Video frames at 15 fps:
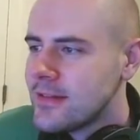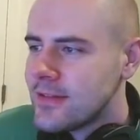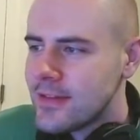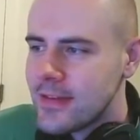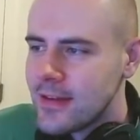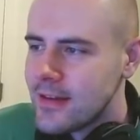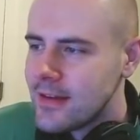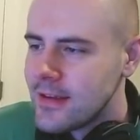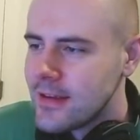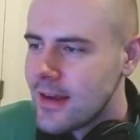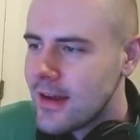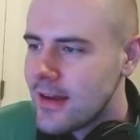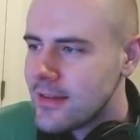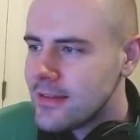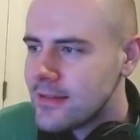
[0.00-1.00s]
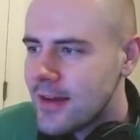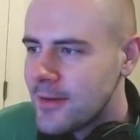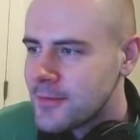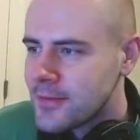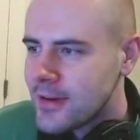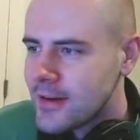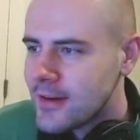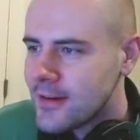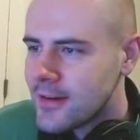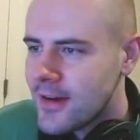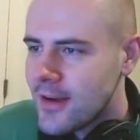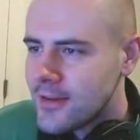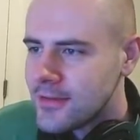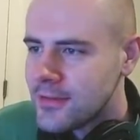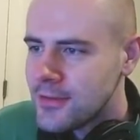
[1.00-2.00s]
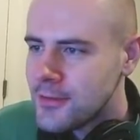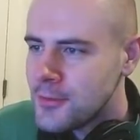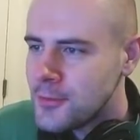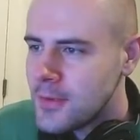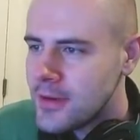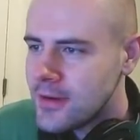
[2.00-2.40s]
just hitting the left trigger L2 when